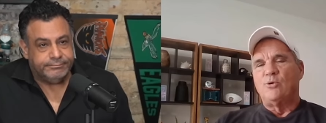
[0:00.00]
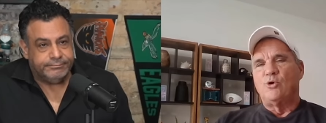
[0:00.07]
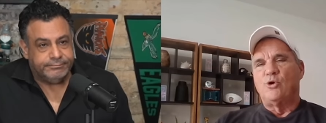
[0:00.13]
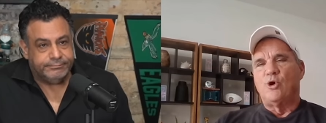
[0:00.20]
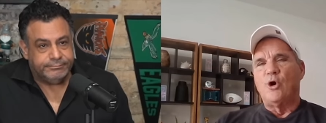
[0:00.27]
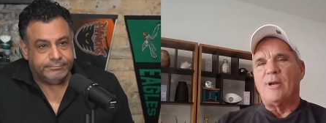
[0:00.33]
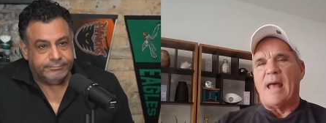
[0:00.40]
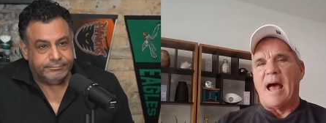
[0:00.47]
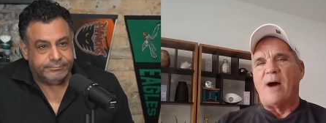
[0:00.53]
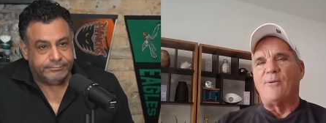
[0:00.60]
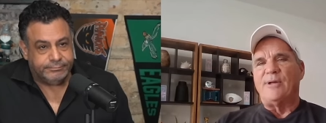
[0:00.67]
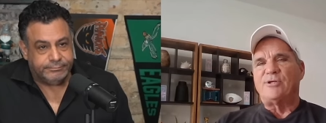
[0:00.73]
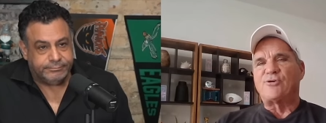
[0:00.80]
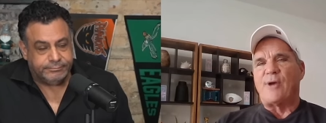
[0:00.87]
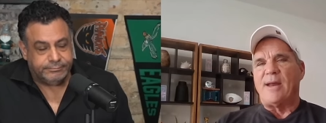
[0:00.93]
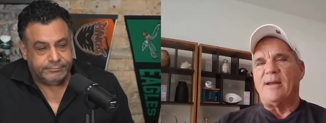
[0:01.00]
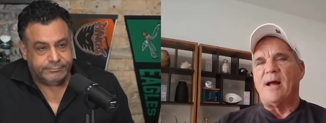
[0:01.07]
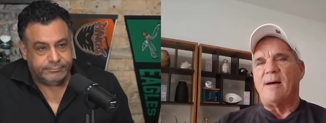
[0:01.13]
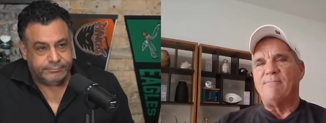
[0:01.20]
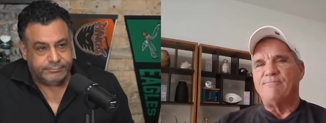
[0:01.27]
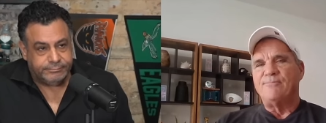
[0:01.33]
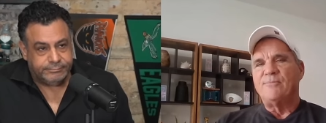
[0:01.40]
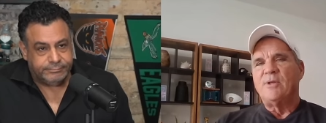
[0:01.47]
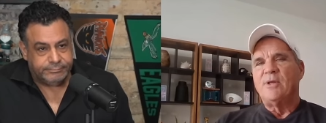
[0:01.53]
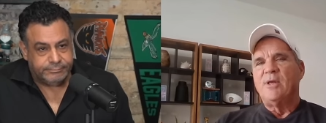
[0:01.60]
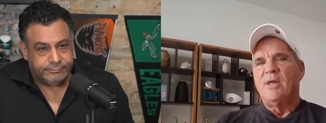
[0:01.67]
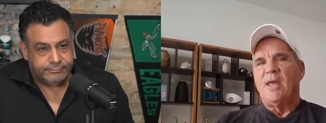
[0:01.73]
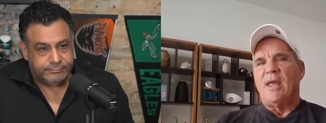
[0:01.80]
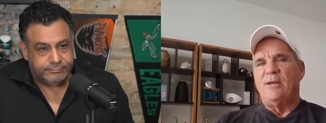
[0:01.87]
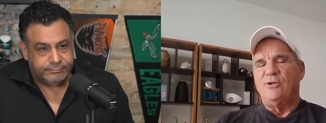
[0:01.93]
Speaker 1: could Howie trade up
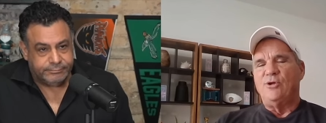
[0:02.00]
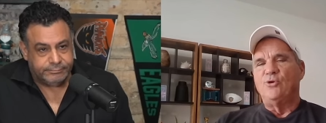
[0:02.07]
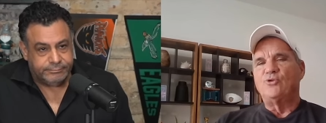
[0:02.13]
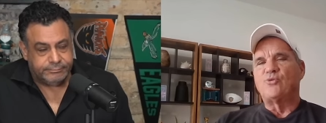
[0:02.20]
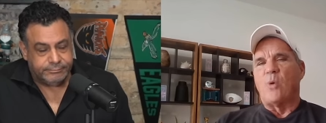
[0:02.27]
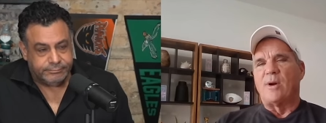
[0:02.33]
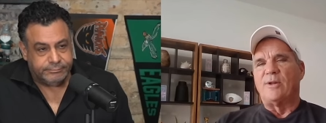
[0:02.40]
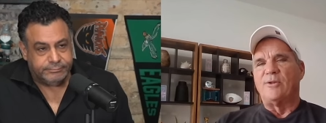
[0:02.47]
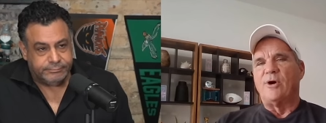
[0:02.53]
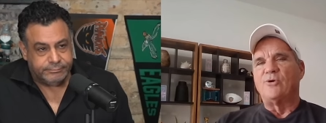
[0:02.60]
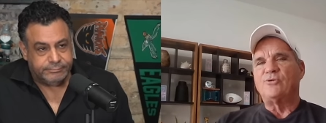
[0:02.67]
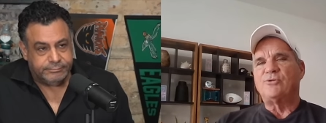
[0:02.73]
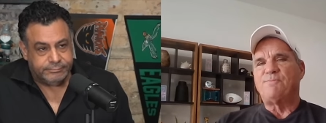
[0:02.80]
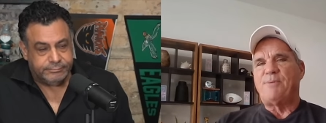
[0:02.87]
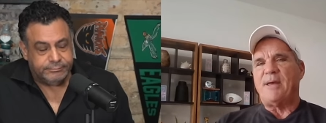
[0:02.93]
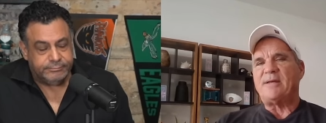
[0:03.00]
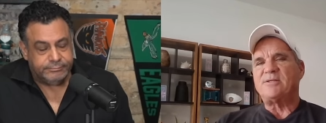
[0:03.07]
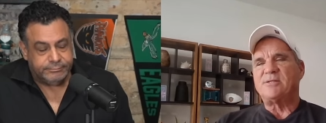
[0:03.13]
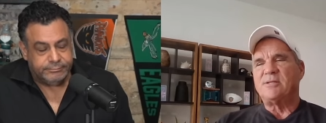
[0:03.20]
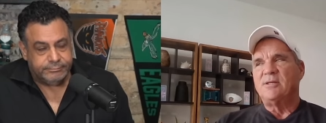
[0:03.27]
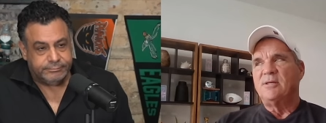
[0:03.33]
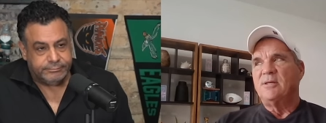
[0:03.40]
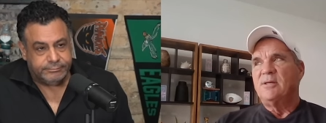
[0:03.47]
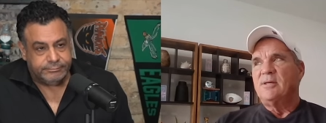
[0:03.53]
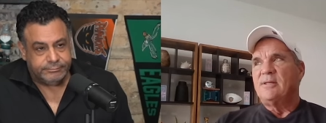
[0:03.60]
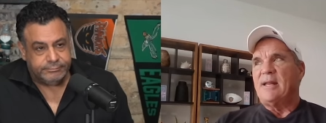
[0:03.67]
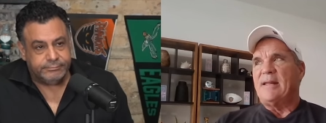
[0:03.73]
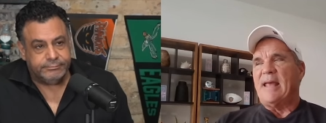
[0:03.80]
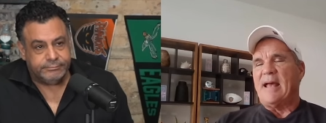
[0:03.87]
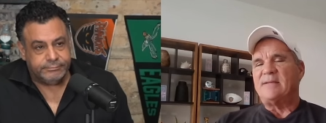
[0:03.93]
and use one of those picks
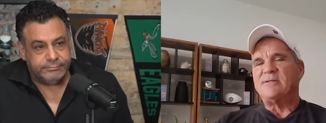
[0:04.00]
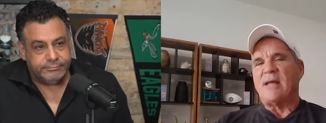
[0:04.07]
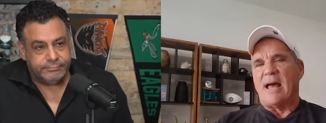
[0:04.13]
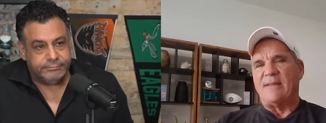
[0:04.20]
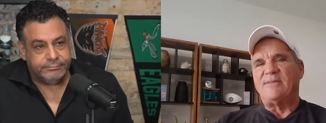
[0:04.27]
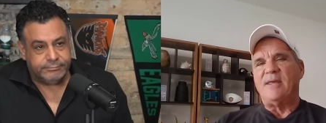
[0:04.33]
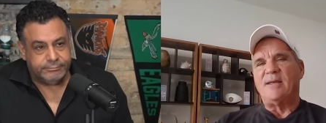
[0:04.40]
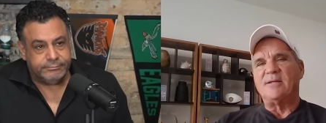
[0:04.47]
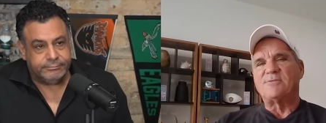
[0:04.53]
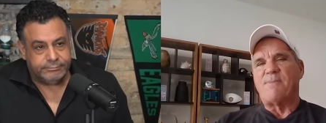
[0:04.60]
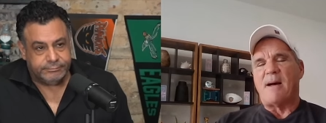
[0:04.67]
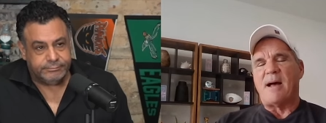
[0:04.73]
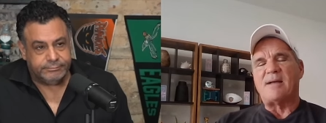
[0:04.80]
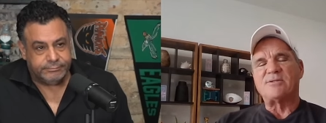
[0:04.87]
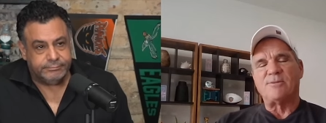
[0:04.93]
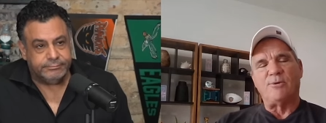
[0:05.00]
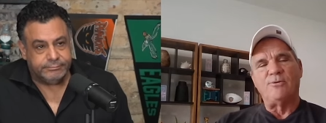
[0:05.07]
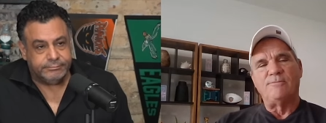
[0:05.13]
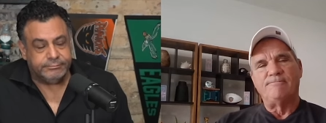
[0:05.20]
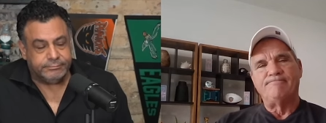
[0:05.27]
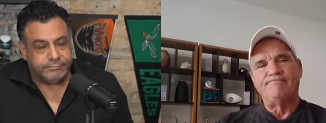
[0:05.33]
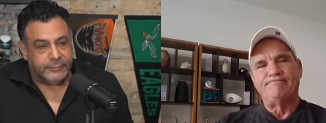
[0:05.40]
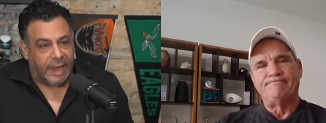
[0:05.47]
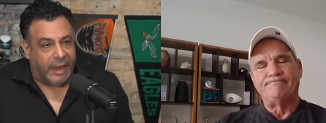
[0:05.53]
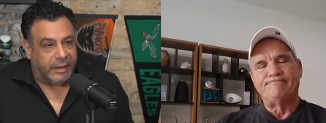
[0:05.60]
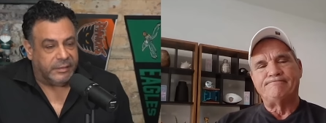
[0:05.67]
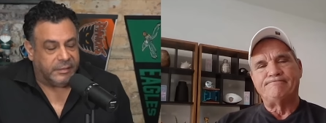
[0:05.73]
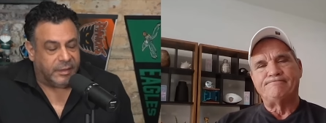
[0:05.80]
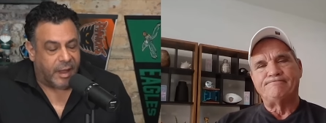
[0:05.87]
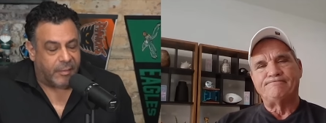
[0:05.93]
that he has? I think it's possible.
Speaker 2: Yeah,
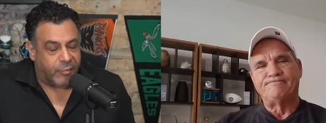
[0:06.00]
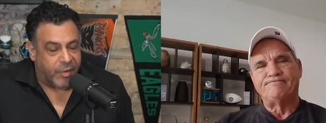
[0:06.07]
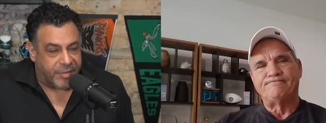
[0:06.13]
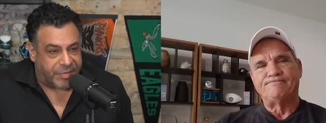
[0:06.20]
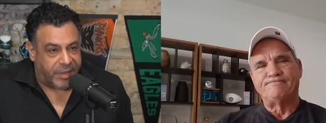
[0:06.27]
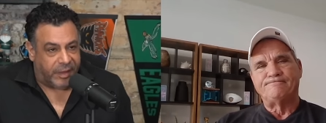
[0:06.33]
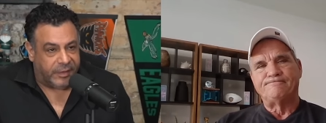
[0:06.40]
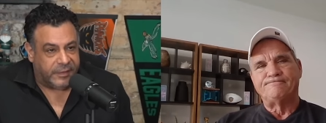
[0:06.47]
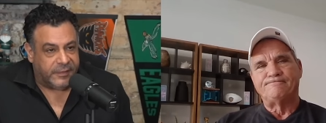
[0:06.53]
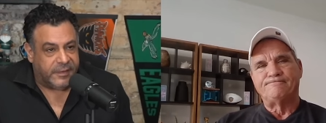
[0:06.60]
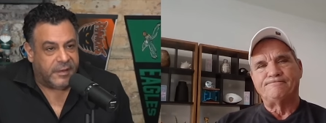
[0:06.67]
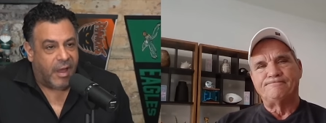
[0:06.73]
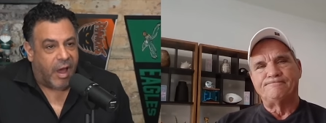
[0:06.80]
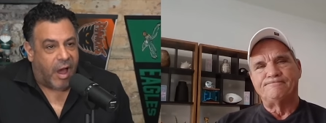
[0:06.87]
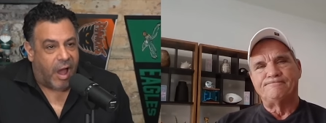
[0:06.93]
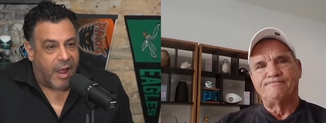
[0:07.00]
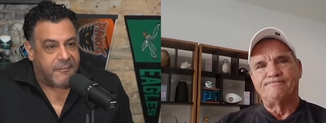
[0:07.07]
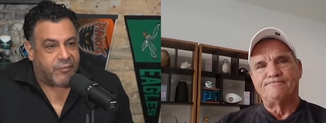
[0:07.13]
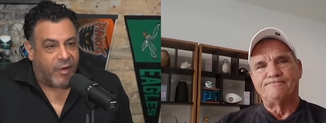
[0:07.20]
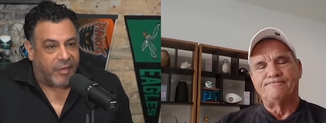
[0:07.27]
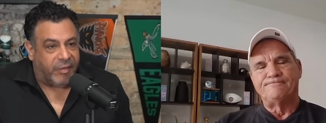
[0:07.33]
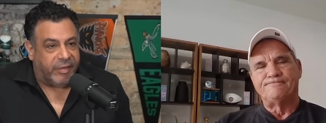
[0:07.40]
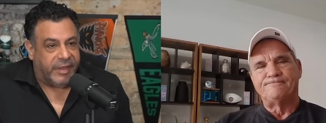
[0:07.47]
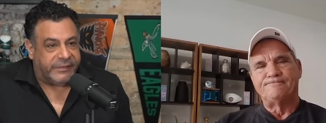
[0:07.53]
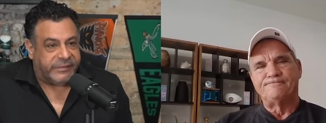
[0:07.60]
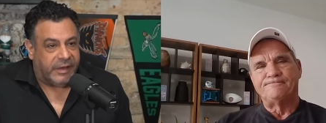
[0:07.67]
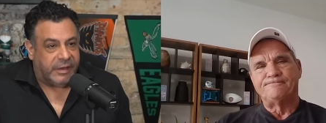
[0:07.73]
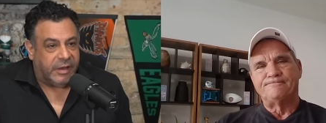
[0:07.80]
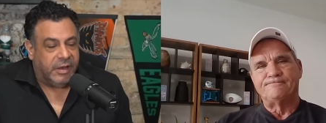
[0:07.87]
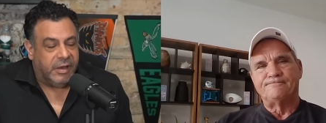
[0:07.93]
I'm with you. All right, brother.
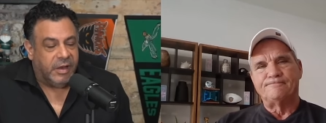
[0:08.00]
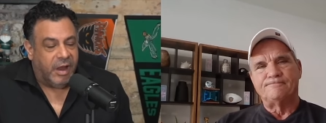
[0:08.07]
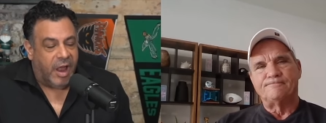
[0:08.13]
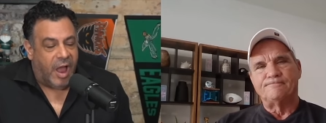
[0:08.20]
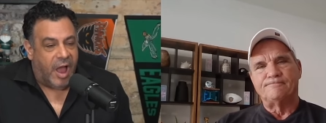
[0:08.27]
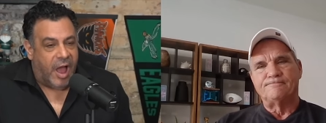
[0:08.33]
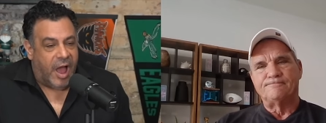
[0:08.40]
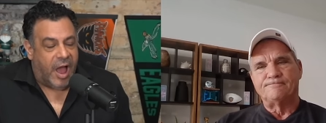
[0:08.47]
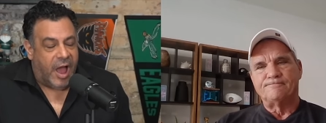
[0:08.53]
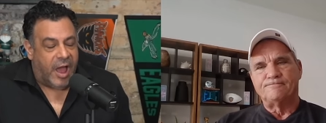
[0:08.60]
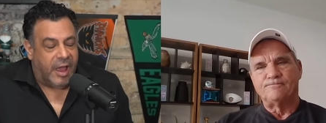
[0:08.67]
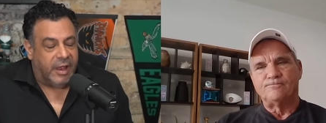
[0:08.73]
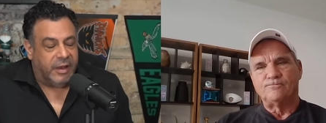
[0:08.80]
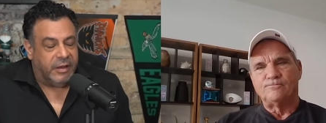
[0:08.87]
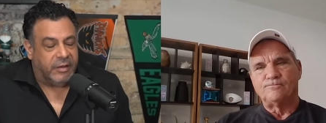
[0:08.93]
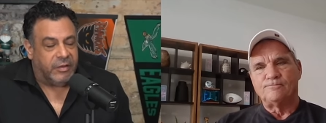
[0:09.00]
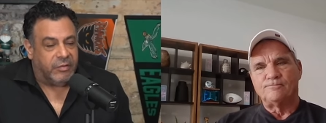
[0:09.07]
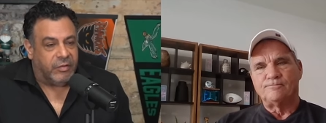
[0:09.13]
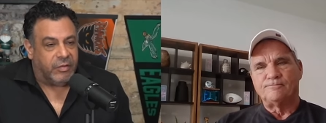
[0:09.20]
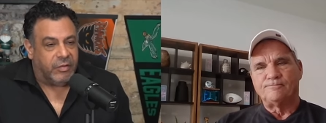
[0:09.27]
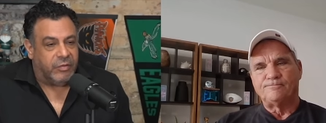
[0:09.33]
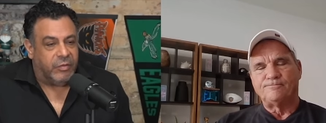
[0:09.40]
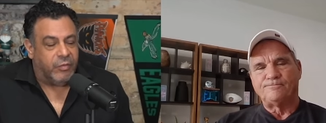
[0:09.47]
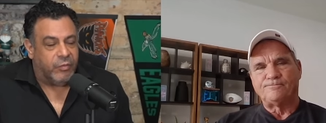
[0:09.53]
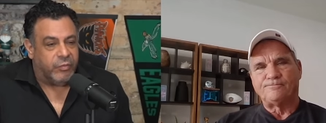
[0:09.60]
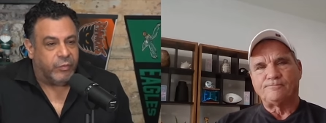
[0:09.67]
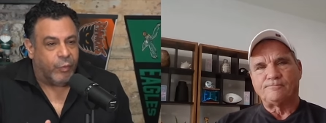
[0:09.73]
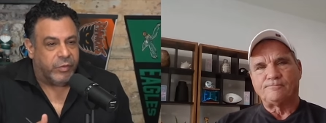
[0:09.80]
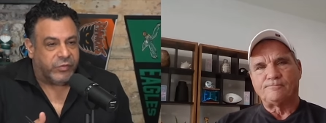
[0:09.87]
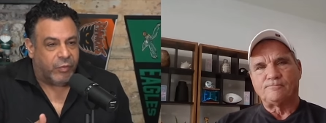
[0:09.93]
Listen, uh,
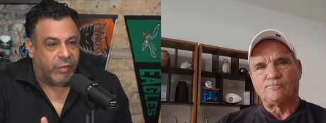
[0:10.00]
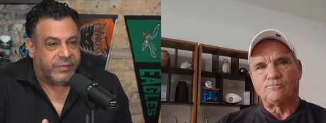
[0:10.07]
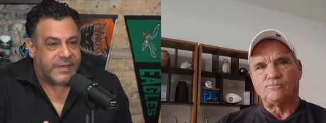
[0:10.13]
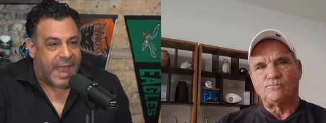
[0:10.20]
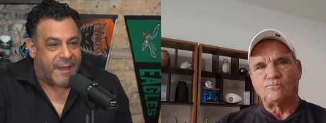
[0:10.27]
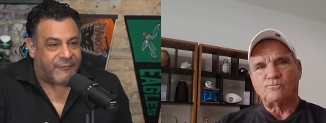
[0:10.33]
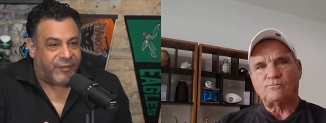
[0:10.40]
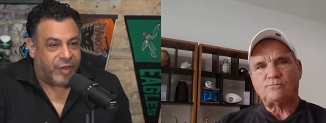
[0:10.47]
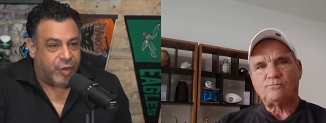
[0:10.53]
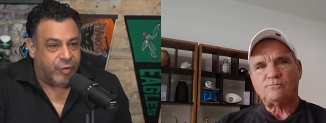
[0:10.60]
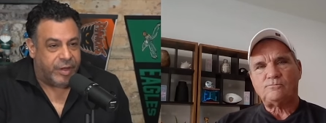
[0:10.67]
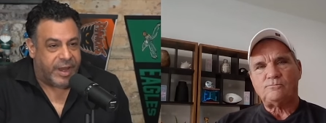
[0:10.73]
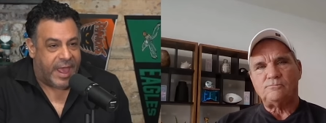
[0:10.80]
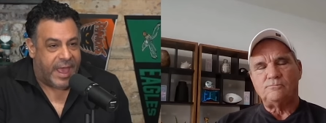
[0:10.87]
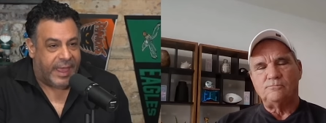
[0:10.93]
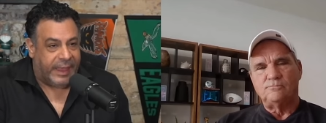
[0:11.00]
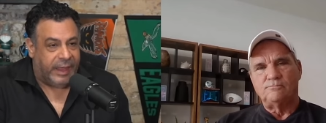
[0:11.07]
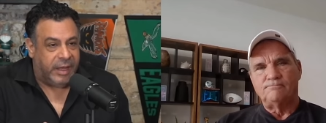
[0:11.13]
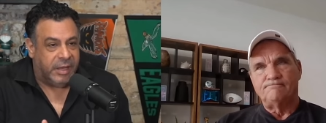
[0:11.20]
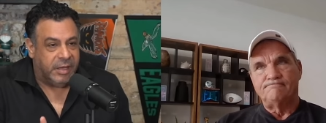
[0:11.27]
what's on tap for you today?